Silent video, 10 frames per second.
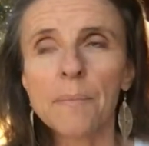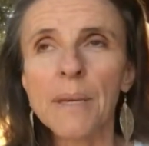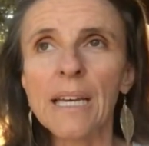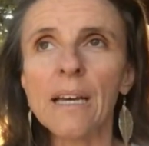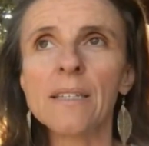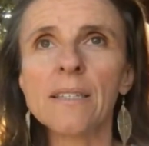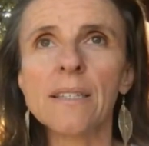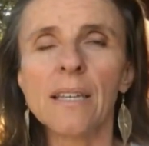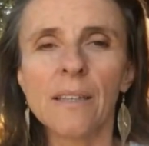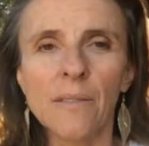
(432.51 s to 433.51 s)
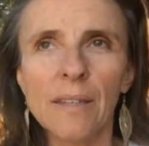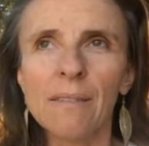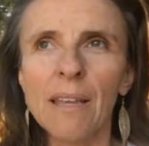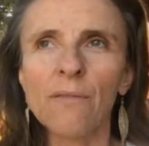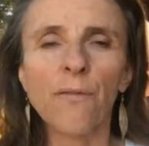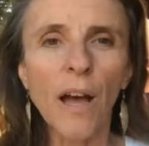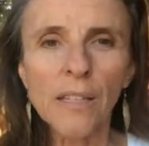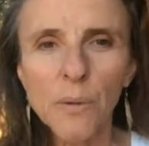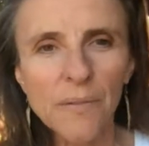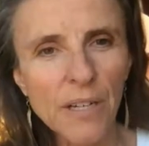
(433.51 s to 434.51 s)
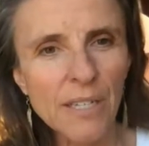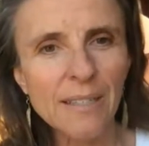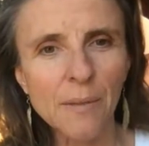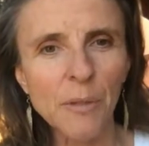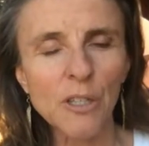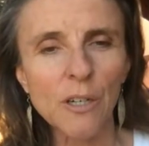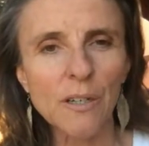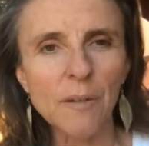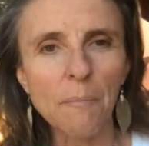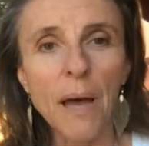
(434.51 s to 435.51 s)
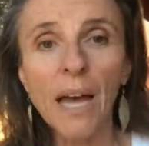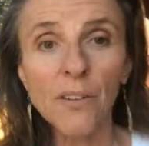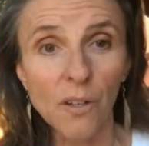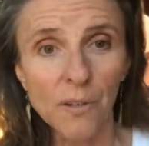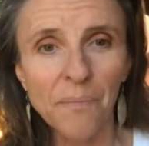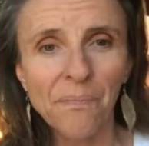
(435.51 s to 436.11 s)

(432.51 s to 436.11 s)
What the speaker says: because they follow a very similar model.